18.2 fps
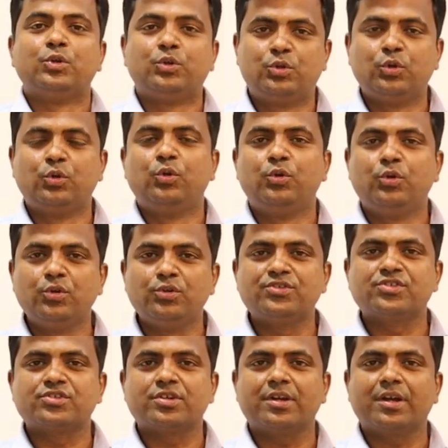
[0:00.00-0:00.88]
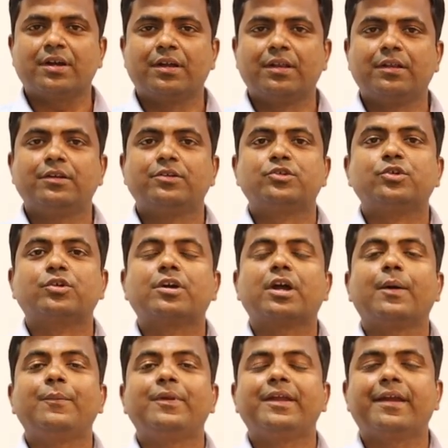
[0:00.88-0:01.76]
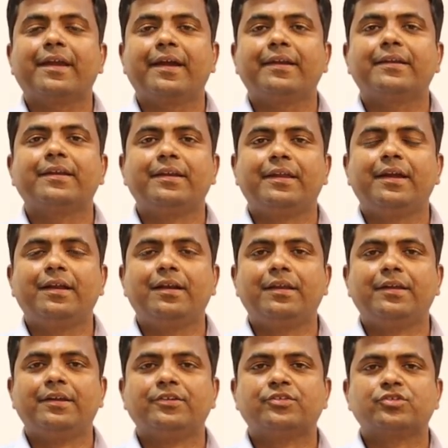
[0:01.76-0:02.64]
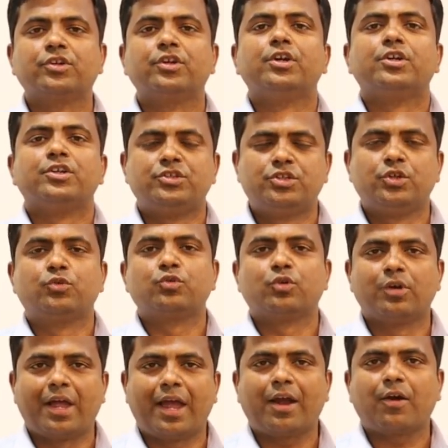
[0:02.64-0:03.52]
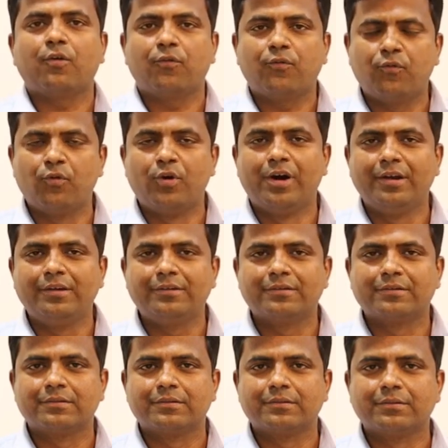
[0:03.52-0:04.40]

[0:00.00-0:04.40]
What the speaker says: Do you struggle to communicate in English due to lack of words?